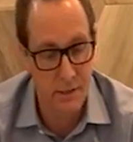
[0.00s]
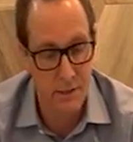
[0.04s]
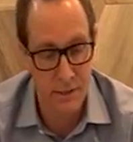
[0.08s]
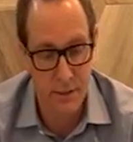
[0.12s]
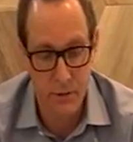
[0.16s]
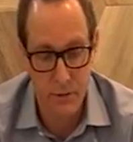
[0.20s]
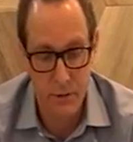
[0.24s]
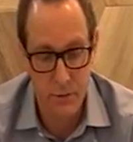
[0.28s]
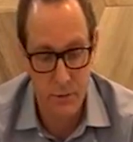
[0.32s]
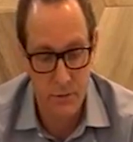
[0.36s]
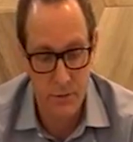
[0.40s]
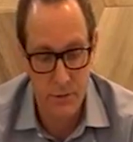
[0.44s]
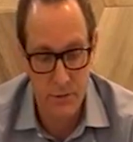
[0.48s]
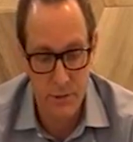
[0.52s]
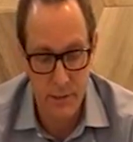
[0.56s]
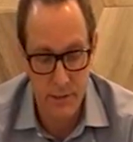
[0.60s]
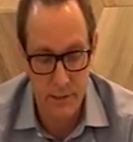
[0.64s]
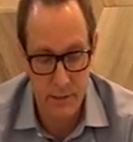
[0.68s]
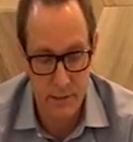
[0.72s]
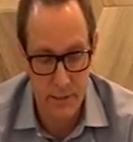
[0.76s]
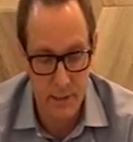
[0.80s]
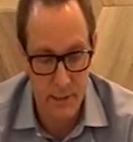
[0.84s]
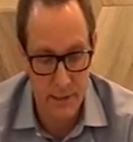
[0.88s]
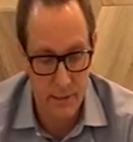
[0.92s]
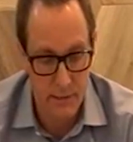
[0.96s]
a huge
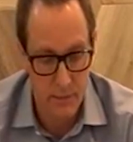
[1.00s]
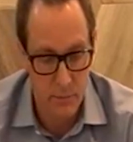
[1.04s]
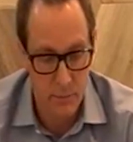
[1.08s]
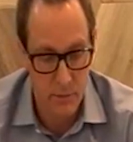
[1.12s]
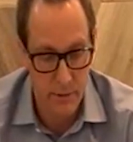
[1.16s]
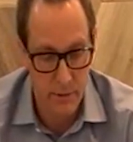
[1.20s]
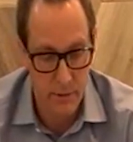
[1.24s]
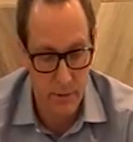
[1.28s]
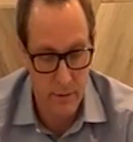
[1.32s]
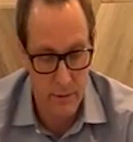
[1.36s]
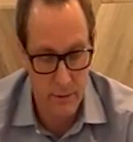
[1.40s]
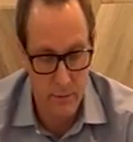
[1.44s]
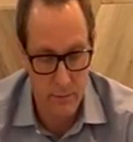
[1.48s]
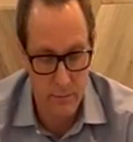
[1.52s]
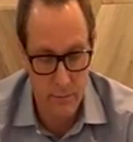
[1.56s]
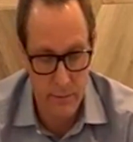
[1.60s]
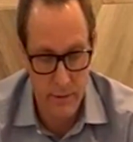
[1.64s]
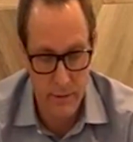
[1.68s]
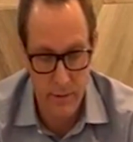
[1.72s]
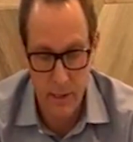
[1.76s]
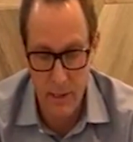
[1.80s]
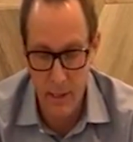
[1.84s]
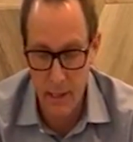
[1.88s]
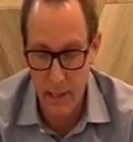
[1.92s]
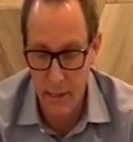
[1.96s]
success
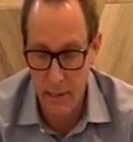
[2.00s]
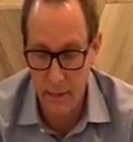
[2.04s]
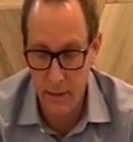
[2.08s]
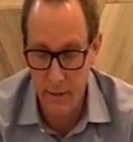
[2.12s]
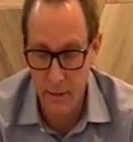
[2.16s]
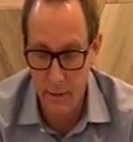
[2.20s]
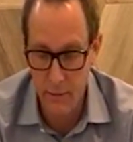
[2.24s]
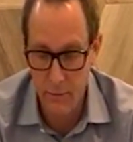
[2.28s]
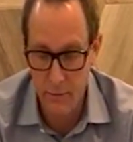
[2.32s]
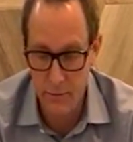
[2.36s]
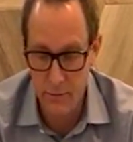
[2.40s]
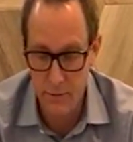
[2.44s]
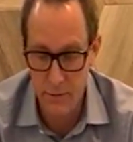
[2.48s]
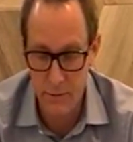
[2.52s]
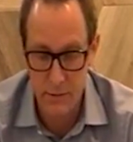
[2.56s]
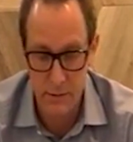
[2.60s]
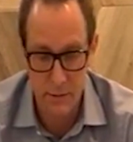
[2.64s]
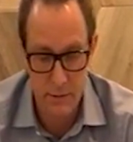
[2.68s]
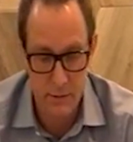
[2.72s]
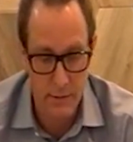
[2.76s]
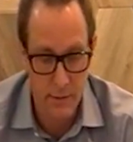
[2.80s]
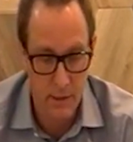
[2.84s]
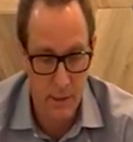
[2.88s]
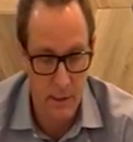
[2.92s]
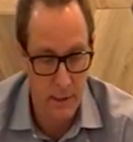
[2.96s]
with getting
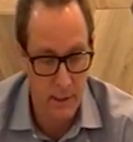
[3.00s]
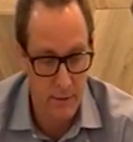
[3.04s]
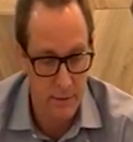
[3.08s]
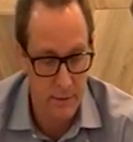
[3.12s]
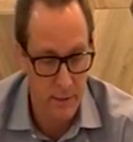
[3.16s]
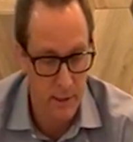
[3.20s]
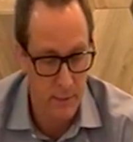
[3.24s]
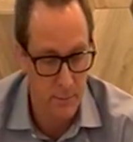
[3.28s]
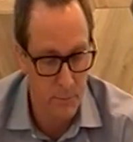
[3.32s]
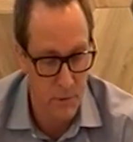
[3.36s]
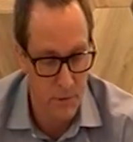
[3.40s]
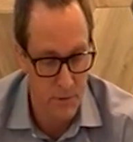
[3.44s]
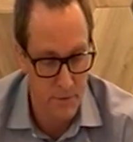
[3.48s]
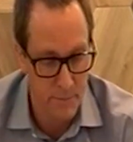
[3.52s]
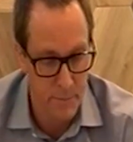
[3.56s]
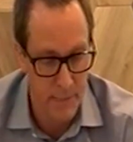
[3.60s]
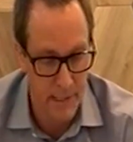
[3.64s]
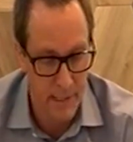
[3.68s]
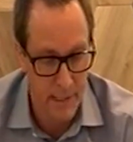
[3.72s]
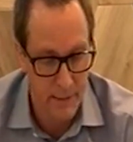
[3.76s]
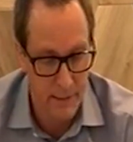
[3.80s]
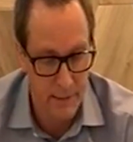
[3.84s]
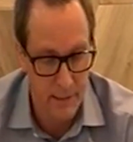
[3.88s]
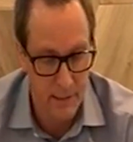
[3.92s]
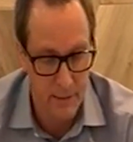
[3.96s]
those numbers
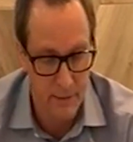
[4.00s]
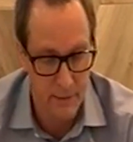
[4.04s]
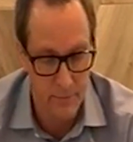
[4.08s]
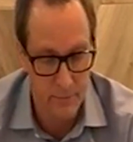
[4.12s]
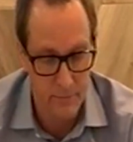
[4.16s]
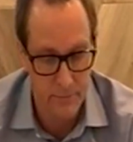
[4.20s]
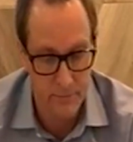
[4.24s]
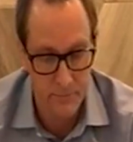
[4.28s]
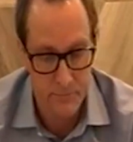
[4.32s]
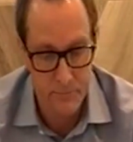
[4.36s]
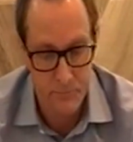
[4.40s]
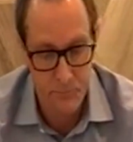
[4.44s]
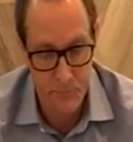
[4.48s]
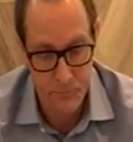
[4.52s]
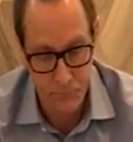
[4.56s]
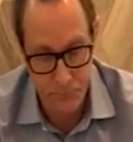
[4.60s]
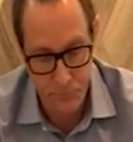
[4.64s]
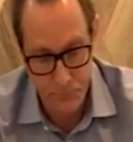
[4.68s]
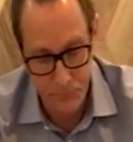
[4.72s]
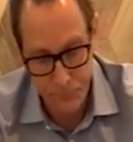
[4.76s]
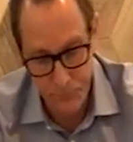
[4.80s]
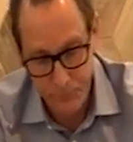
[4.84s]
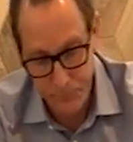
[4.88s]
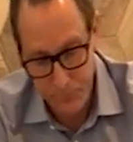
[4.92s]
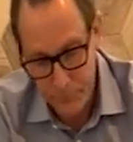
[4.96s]
back down.
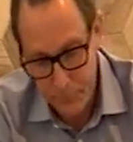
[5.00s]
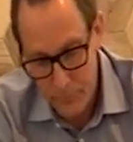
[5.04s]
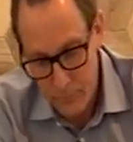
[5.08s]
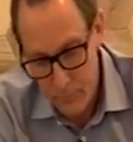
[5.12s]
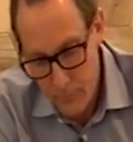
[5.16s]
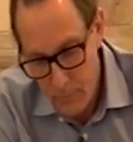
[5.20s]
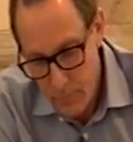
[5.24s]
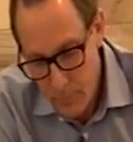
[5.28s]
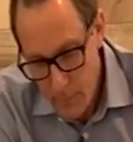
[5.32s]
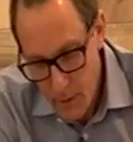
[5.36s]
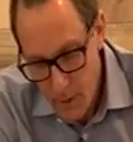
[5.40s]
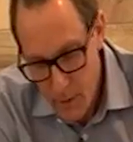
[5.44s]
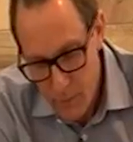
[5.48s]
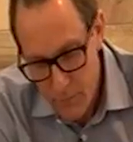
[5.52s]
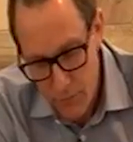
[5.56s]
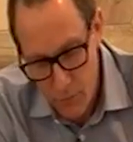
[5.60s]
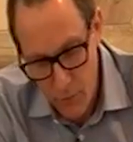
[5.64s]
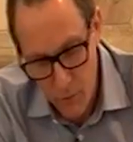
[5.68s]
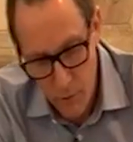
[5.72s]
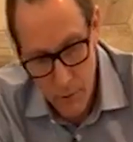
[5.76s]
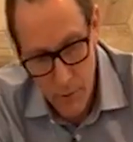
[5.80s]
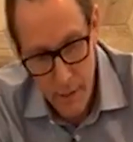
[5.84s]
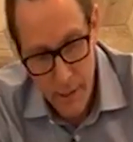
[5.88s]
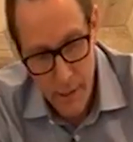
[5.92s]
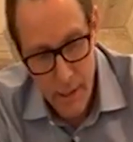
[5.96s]

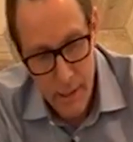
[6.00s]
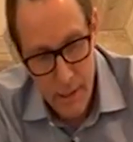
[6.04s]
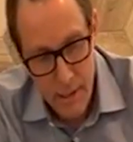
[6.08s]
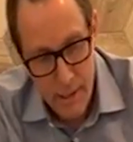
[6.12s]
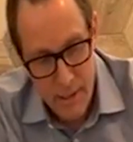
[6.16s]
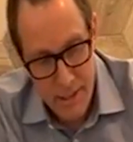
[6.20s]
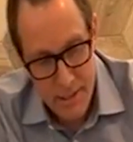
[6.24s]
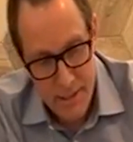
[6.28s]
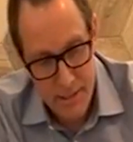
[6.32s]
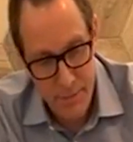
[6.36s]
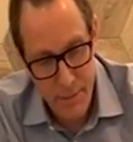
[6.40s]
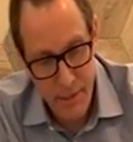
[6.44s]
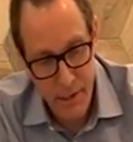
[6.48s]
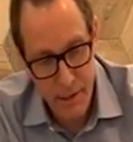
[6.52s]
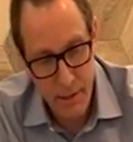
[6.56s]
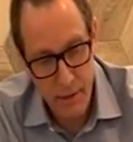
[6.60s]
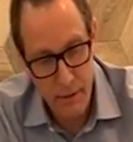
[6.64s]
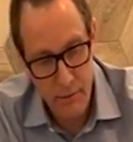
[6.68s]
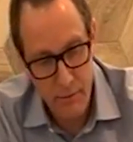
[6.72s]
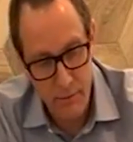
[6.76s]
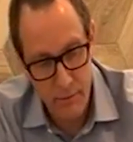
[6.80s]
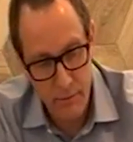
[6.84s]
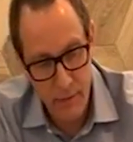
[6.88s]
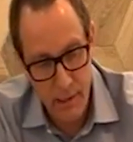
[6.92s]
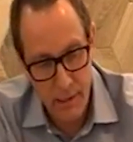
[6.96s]
So,
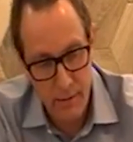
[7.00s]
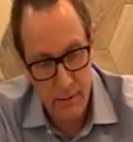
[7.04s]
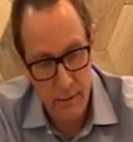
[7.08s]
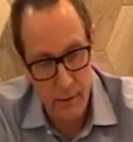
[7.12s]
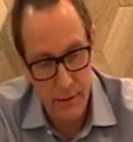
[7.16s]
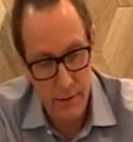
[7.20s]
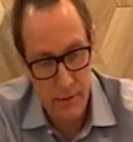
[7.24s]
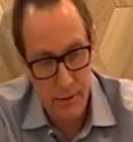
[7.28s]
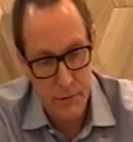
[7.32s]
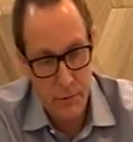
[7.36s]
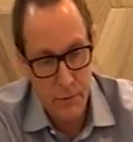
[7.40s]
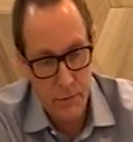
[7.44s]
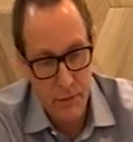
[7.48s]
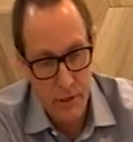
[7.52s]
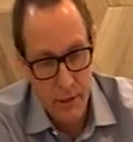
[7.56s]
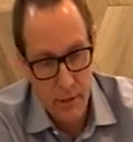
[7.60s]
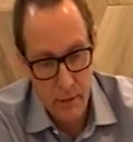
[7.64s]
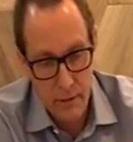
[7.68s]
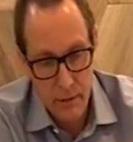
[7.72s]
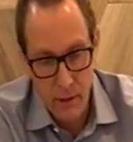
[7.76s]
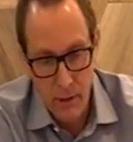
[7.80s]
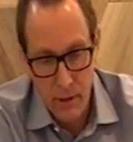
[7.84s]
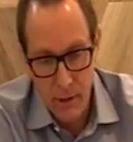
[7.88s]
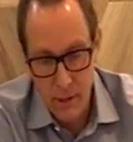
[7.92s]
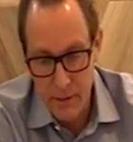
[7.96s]
speaking directly to the
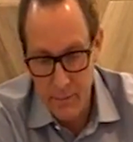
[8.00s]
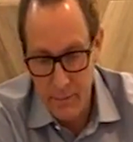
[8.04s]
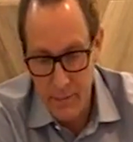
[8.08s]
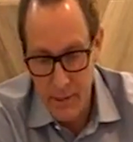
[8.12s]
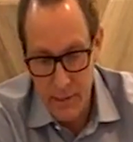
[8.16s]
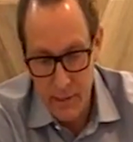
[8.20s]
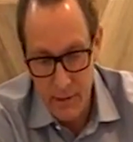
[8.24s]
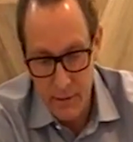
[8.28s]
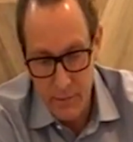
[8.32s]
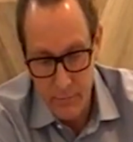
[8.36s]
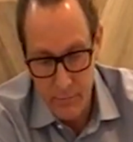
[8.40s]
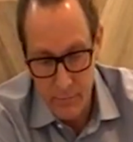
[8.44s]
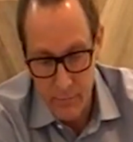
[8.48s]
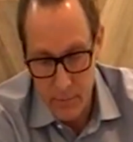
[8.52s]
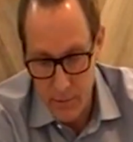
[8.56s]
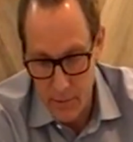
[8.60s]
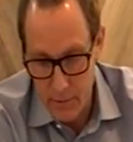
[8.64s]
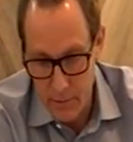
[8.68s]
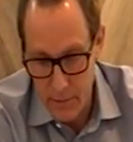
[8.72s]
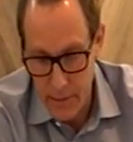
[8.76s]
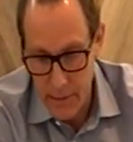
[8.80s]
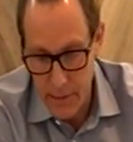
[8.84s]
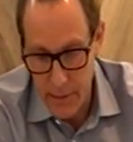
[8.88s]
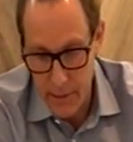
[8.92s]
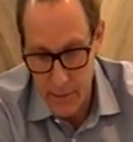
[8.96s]
economy
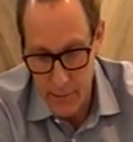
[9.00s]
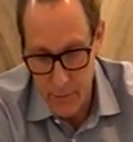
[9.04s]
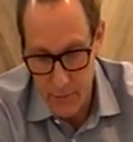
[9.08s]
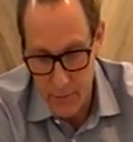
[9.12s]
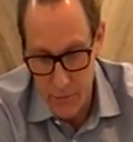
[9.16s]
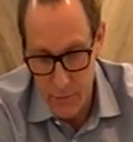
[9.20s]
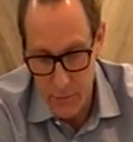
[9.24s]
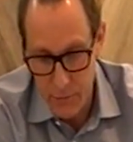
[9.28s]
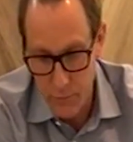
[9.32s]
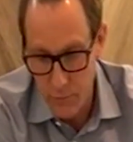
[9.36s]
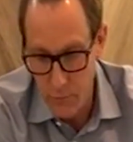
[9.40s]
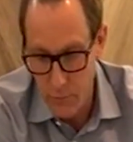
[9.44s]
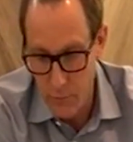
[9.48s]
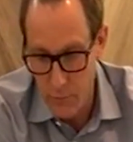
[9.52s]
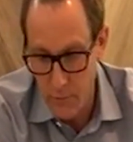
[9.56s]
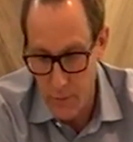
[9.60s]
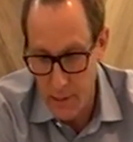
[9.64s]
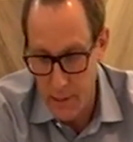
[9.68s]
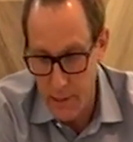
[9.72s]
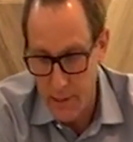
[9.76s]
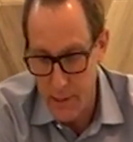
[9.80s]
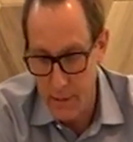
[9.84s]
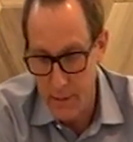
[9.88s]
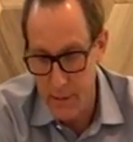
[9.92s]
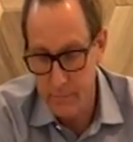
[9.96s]
and
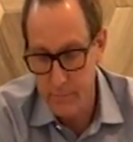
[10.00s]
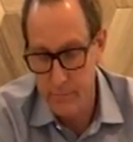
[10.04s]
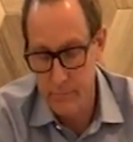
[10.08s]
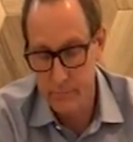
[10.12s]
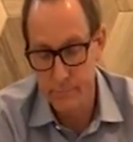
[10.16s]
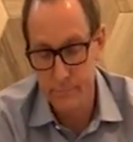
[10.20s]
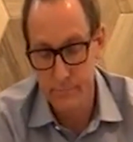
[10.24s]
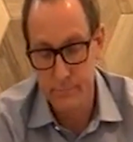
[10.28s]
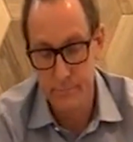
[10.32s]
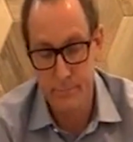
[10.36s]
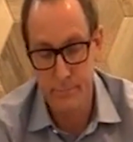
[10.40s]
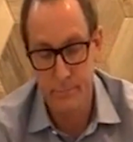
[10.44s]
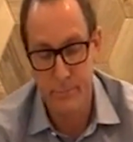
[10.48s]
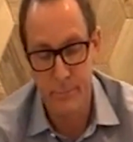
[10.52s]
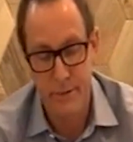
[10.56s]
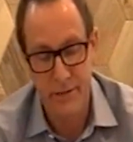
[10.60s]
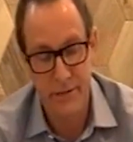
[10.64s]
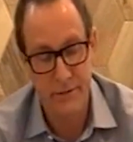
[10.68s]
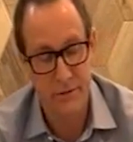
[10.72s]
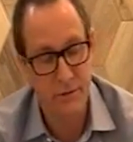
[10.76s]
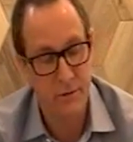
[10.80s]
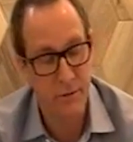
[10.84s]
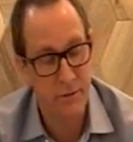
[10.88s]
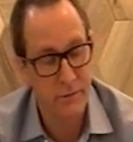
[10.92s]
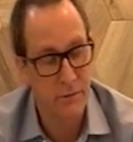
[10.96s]
to
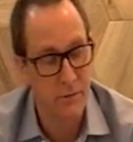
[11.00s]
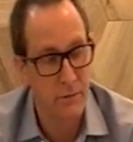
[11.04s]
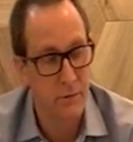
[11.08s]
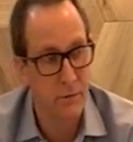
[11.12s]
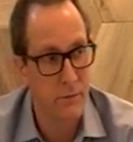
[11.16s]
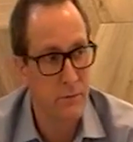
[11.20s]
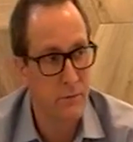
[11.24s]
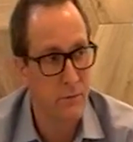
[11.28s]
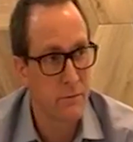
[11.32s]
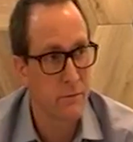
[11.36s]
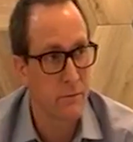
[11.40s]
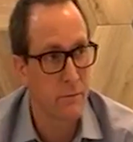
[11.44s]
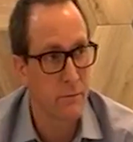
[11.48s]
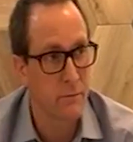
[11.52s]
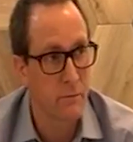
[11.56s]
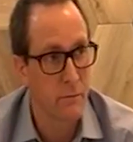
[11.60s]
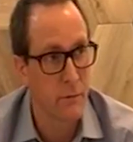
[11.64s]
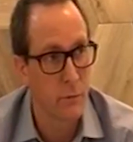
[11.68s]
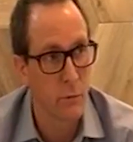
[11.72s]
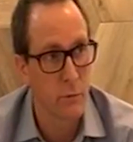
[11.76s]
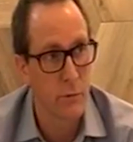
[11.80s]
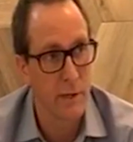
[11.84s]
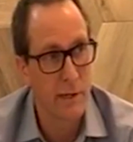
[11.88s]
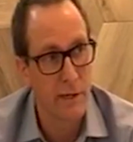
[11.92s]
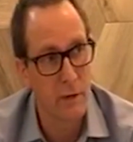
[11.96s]
businesses and
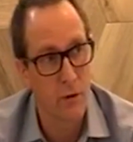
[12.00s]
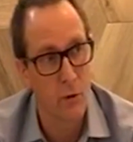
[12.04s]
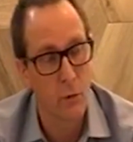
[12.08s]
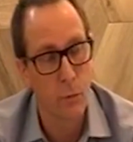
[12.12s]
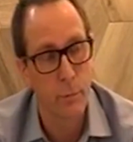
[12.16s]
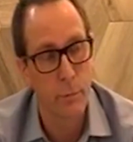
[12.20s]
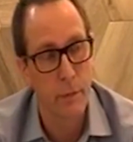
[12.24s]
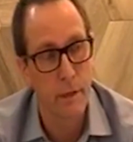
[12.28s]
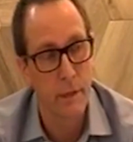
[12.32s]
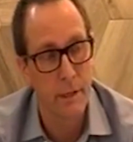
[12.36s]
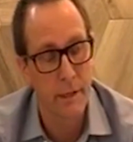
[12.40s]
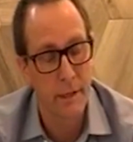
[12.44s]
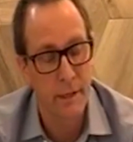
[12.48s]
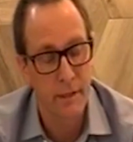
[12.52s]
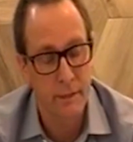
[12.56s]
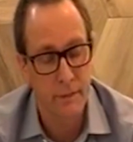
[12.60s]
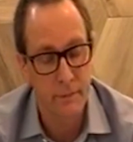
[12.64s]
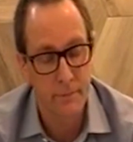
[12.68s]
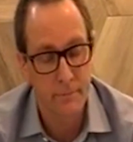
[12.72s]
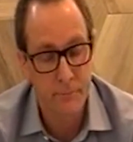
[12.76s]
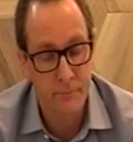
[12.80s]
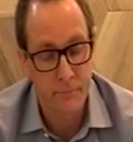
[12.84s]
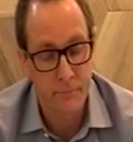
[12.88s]
the reopening,